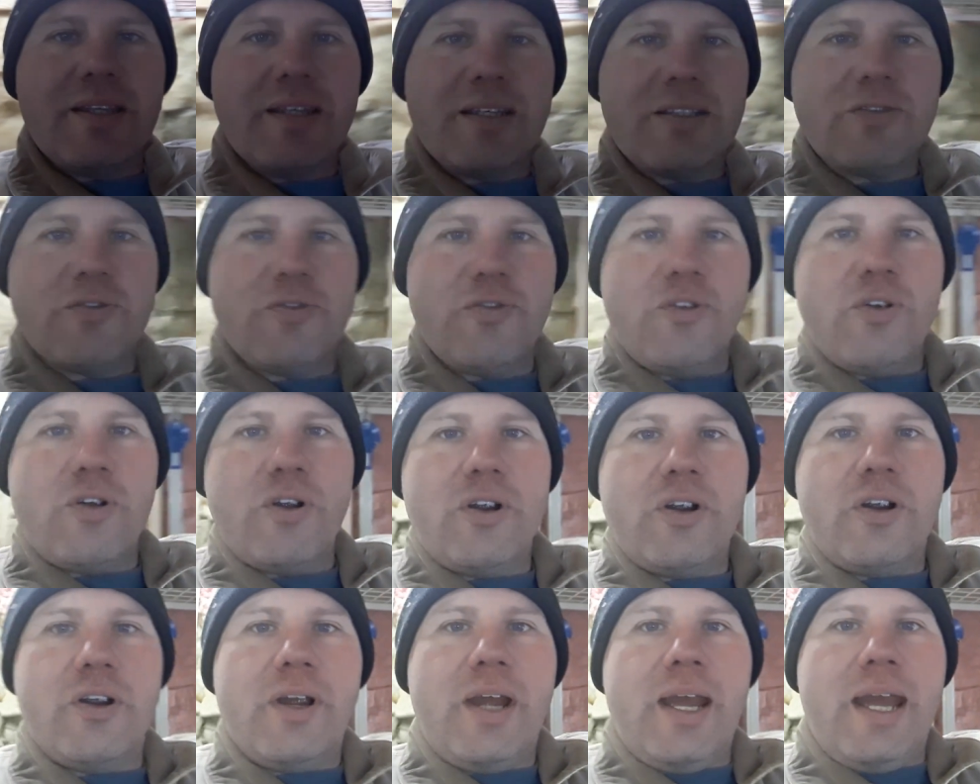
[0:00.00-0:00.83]
this
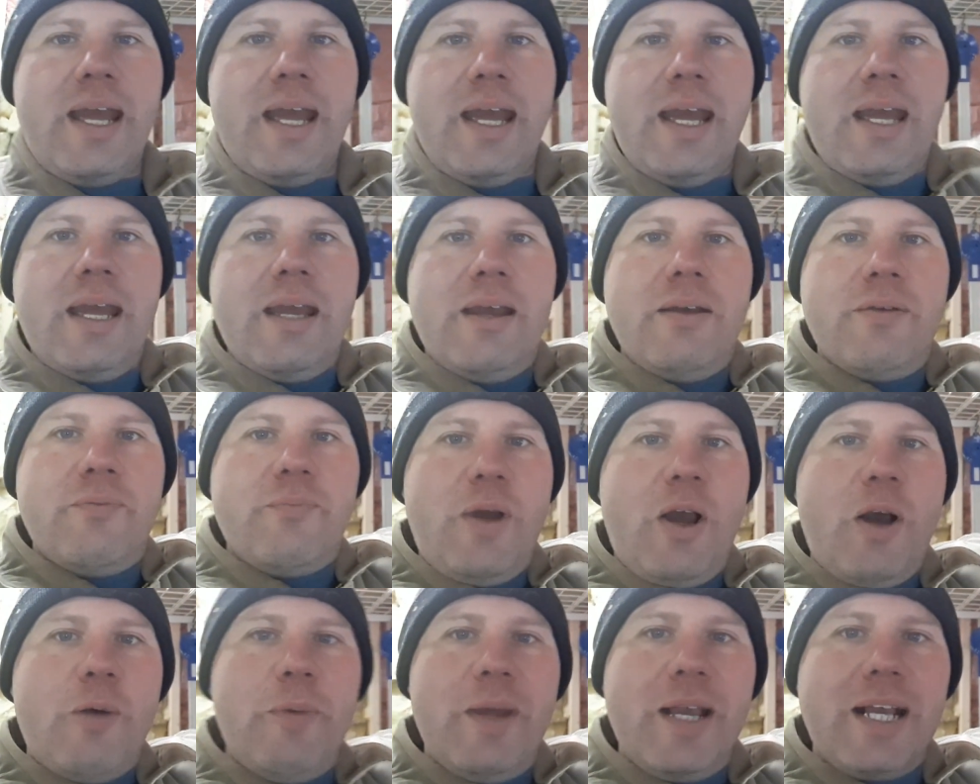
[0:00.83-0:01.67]
for
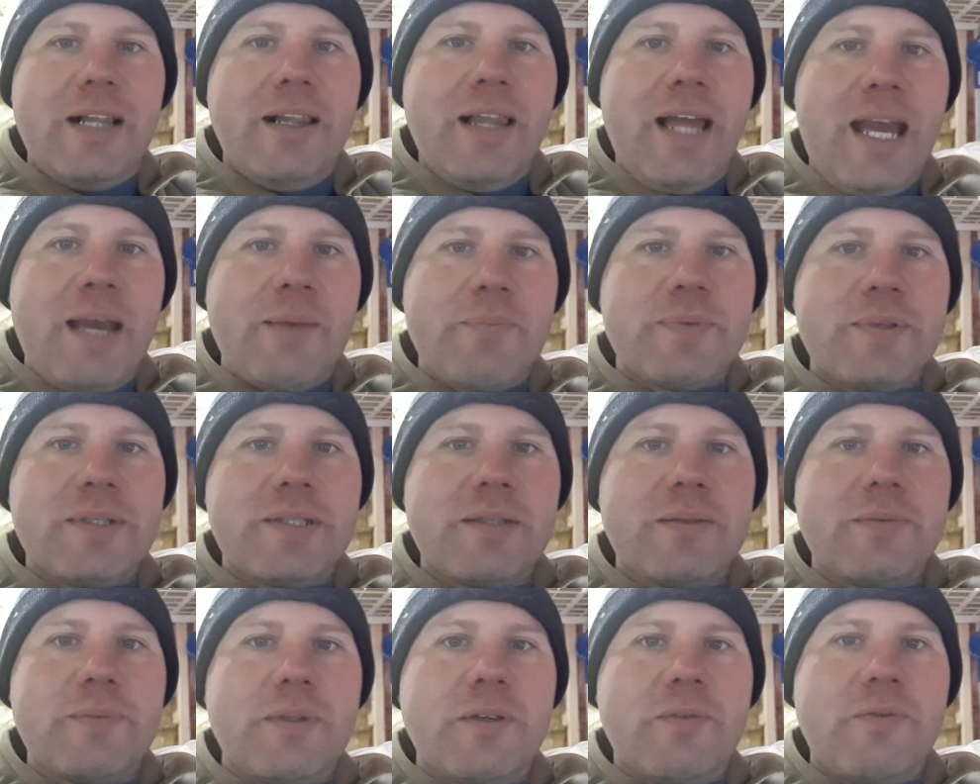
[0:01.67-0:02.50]
all my
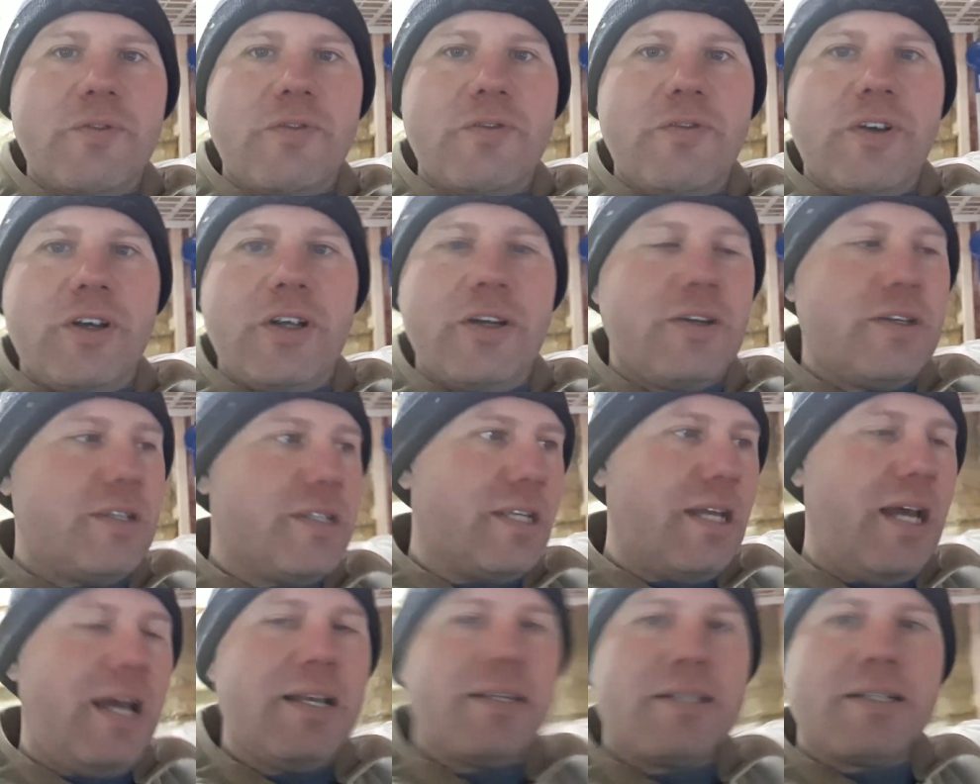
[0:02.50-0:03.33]
clamps, different various
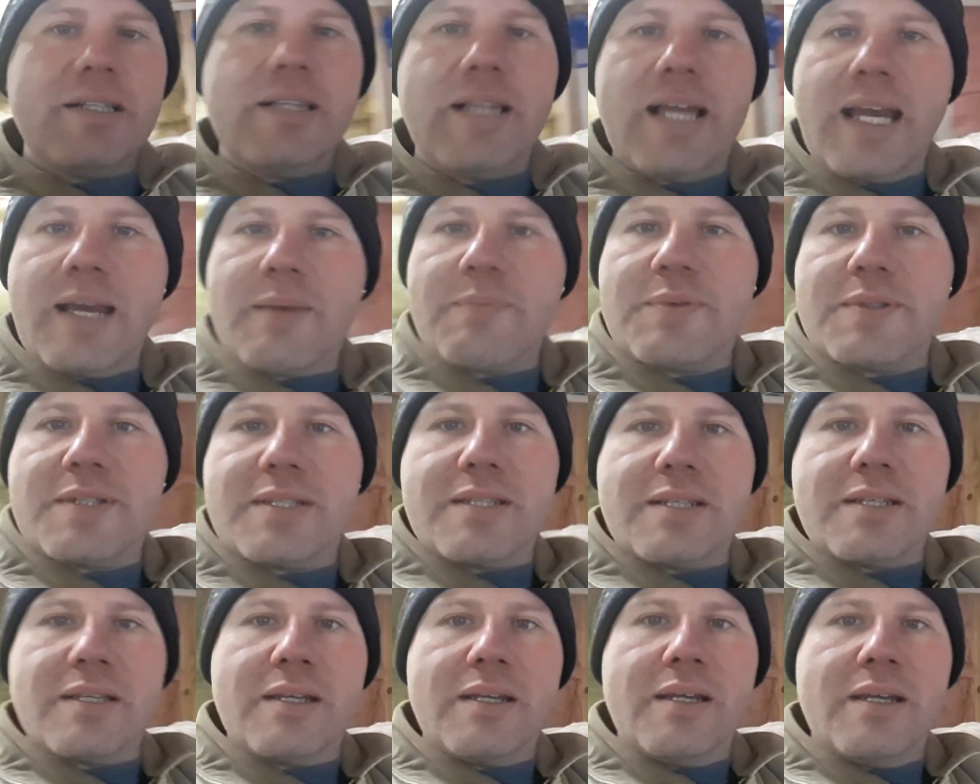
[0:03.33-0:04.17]
size
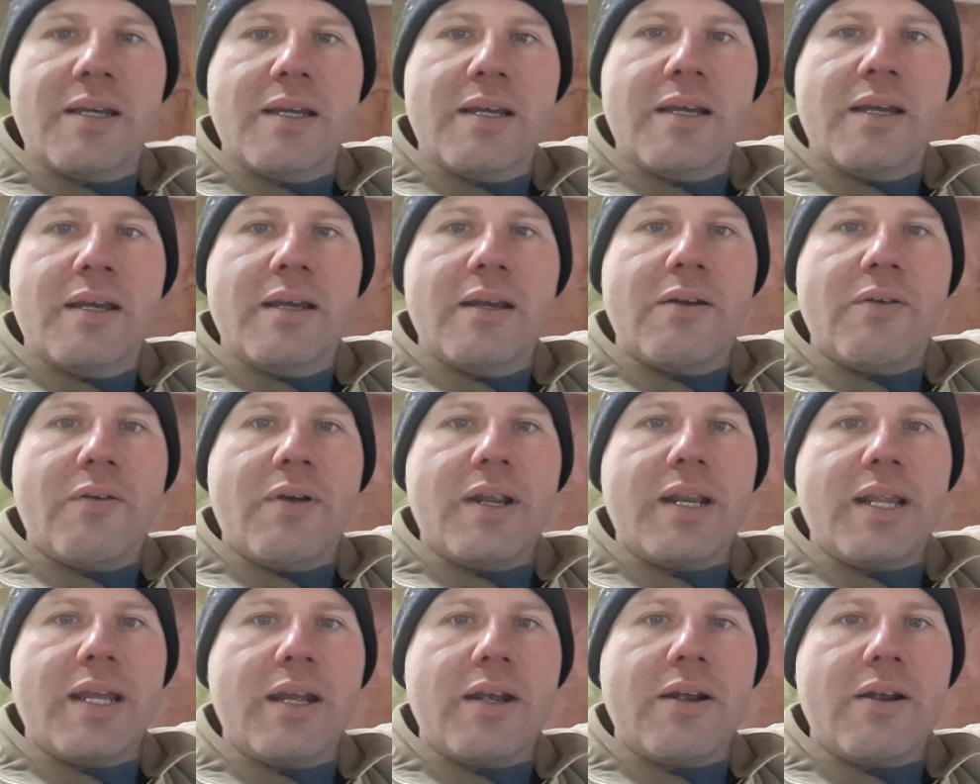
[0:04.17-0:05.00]
clamps,
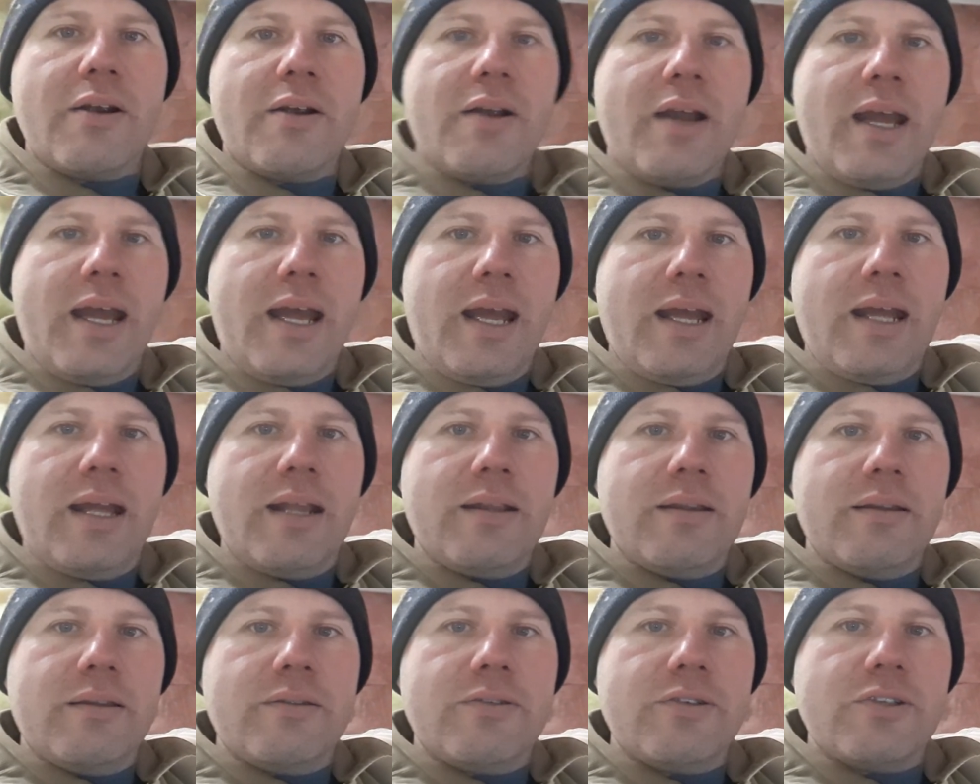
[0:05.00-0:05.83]
right here,
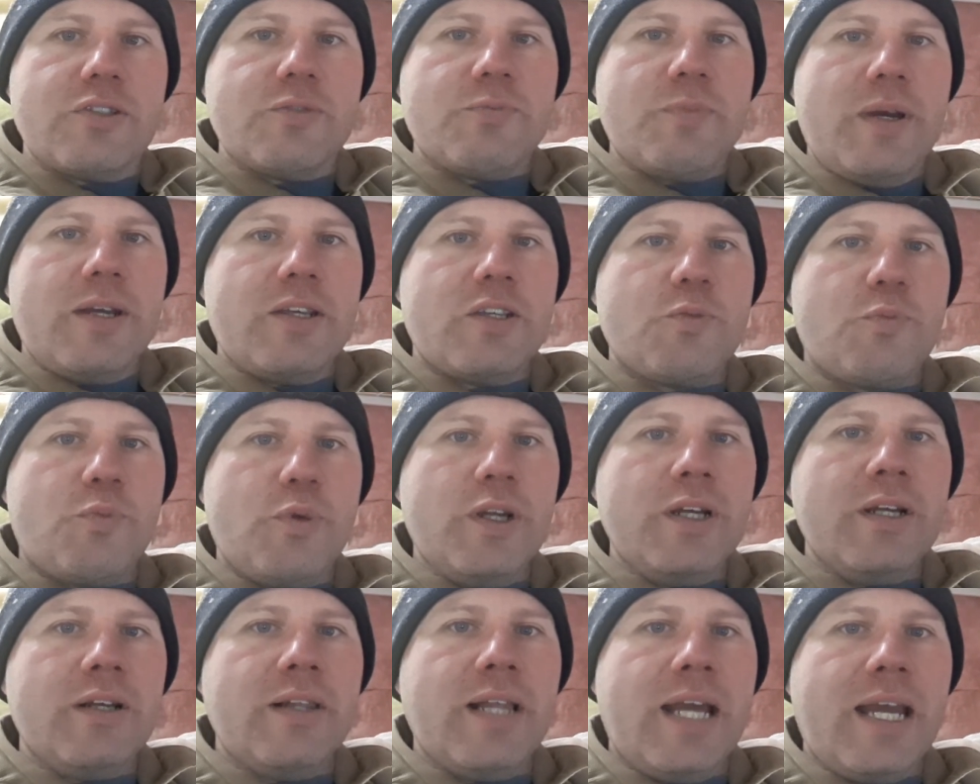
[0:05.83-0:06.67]
and just my
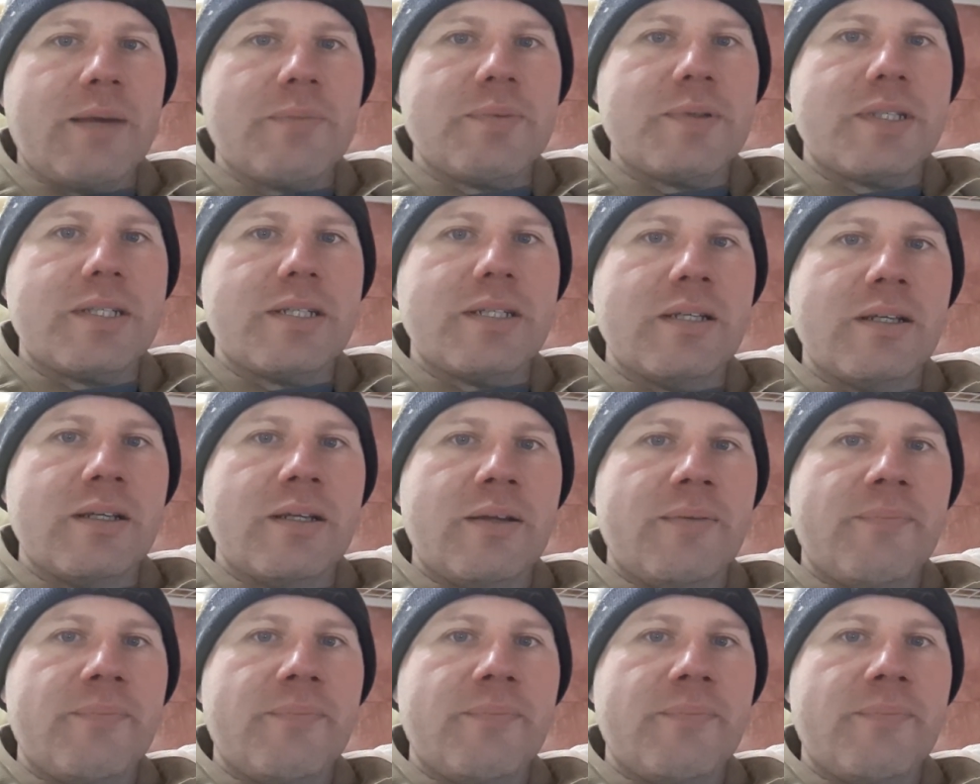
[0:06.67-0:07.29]
spring clamps.